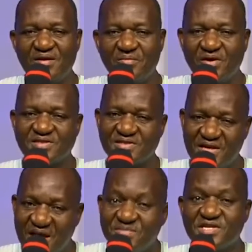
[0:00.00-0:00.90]
But
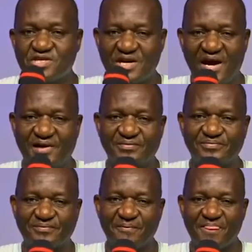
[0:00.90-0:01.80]
let me try.
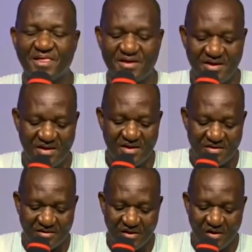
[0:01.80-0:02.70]

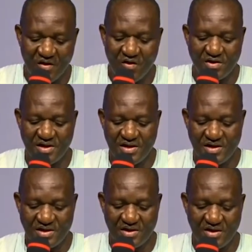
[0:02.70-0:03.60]

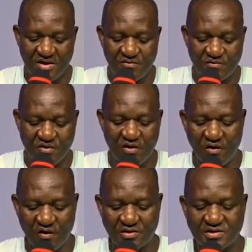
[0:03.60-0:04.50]
Glory of
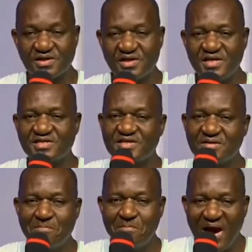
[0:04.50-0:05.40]
God is the
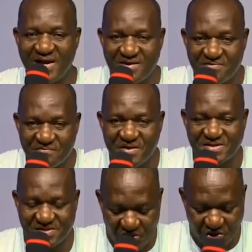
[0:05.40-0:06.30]

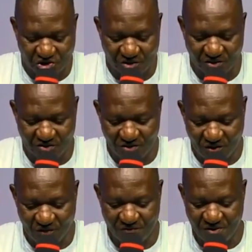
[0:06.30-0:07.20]
manifestation
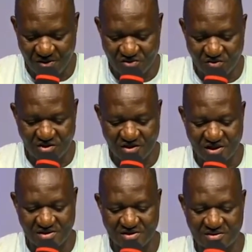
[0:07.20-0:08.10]
of his
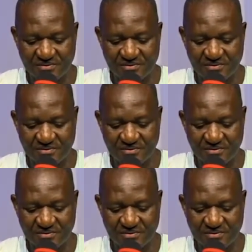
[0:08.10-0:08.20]
holiness.